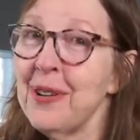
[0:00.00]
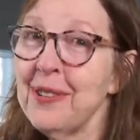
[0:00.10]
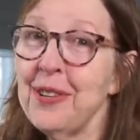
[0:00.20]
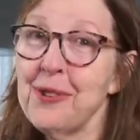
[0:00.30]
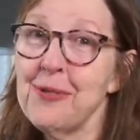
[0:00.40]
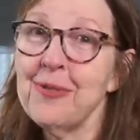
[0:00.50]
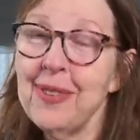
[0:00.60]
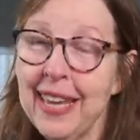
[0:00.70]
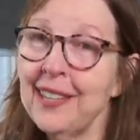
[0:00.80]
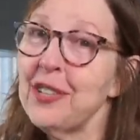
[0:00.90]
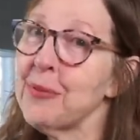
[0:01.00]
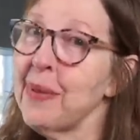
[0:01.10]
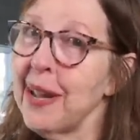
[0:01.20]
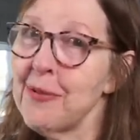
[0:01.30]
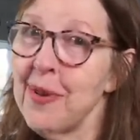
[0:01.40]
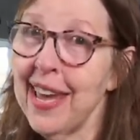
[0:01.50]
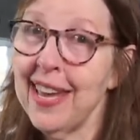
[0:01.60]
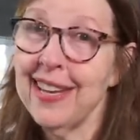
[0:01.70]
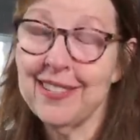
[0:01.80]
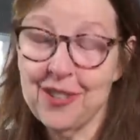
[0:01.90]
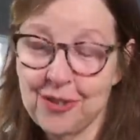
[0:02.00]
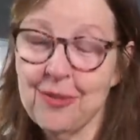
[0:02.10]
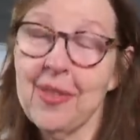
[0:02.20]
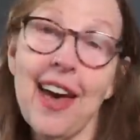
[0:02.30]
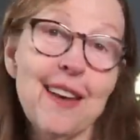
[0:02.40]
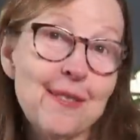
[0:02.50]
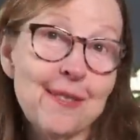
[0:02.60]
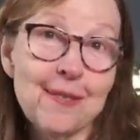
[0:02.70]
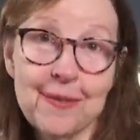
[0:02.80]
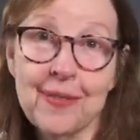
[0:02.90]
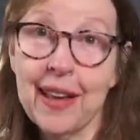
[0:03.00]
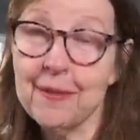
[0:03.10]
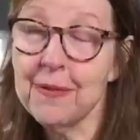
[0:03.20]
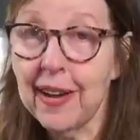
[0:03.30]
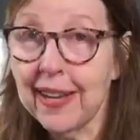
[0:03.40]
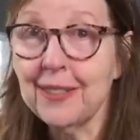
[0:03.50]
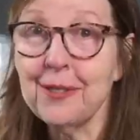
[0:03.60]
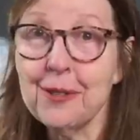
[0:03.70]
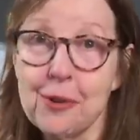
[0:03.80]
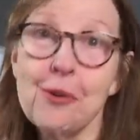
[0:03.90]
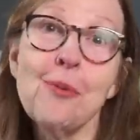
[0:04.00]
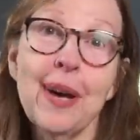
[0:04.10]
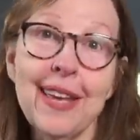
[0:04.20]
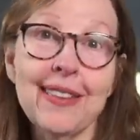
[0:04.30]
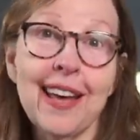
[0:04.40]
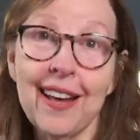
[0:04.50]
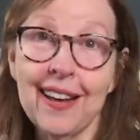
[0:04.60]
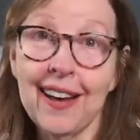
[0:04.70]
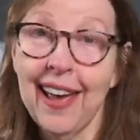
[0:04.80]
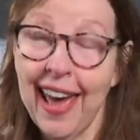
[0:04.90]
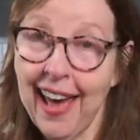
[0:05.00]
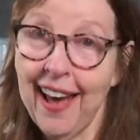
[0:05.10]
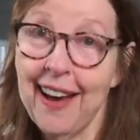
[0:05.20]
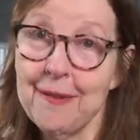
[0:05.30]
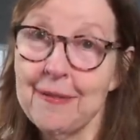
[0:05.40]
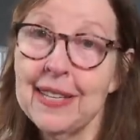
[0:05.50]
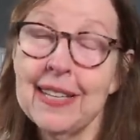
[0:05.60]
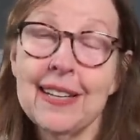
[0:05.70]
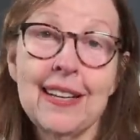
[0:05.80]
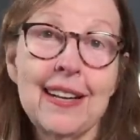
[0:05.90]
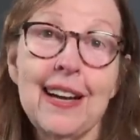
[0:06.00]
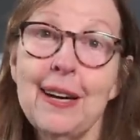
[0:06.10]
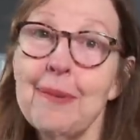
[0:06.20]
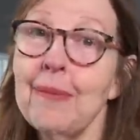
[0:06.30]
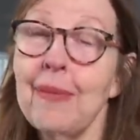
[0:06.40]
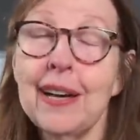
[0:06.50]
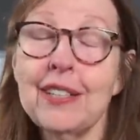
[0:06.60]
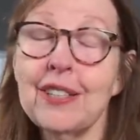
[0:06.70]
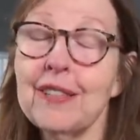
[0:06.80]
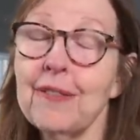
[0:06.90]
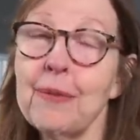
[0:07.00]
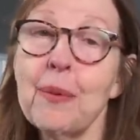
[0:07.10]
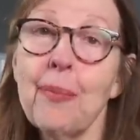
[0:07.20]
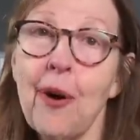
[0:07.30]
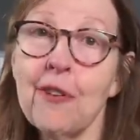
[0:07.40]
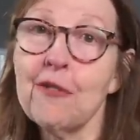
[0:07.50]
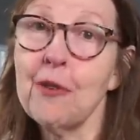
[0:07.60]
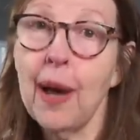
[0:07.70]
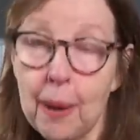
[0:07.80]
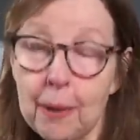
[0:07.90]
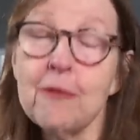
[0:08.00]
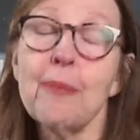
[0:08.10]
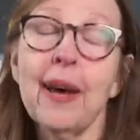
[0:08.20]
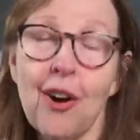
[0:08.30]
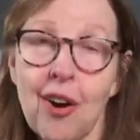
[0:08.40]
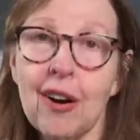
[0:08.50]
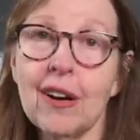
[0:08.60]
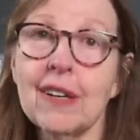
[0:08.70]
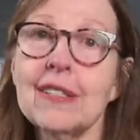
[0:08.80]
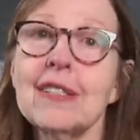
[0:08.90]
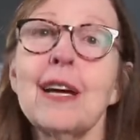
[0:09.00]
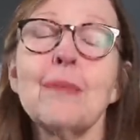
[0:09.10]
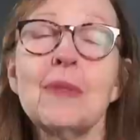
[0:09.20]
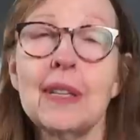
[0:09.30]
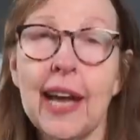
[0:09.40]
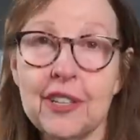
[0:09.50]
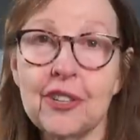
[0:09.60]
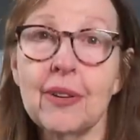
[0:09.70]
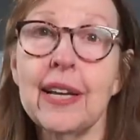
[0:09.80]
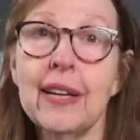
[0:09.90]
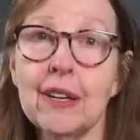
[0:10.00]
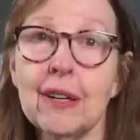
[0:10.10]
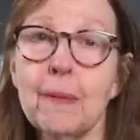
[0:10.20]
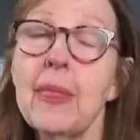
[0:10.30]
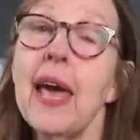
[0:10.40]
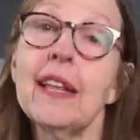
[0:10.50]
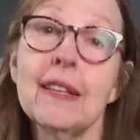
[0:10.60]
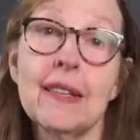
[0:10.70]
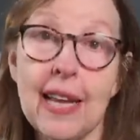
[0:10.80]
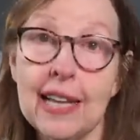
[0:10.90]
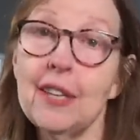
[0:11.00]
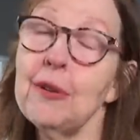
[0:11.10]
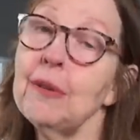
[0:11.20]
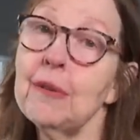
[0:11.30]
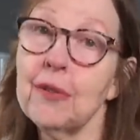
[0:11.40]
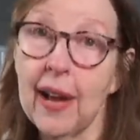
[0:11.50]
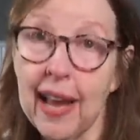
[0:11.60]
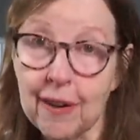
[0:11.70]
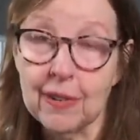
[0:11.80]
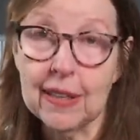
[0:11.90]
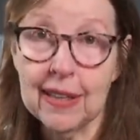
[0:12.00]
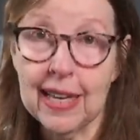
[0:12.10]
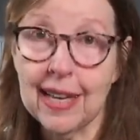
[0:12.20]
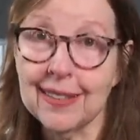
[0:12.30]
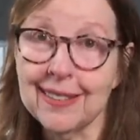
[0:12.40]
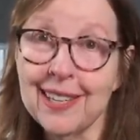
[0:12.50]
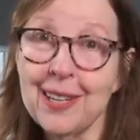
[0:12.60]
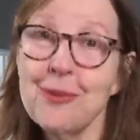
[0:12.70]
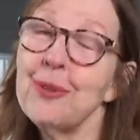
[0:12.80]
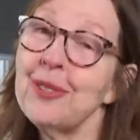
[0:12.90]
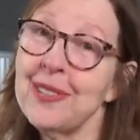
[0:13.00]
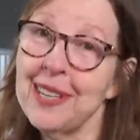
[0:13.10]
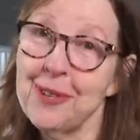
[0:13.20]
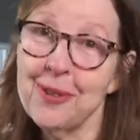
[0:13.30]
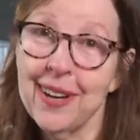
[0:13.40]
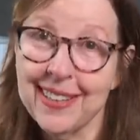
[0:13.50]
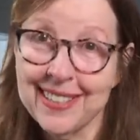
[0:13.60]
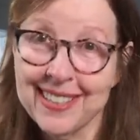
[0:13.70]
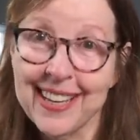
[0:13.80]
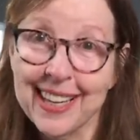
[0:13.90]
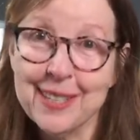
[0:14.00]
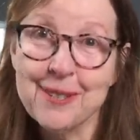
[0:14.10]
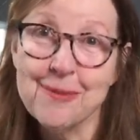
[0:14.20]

you know, inch my way to that that final goal weight that I have. Um, I just, from the bottom of my heart, I'm glad you're here and thank you for everything. We'll see you guys next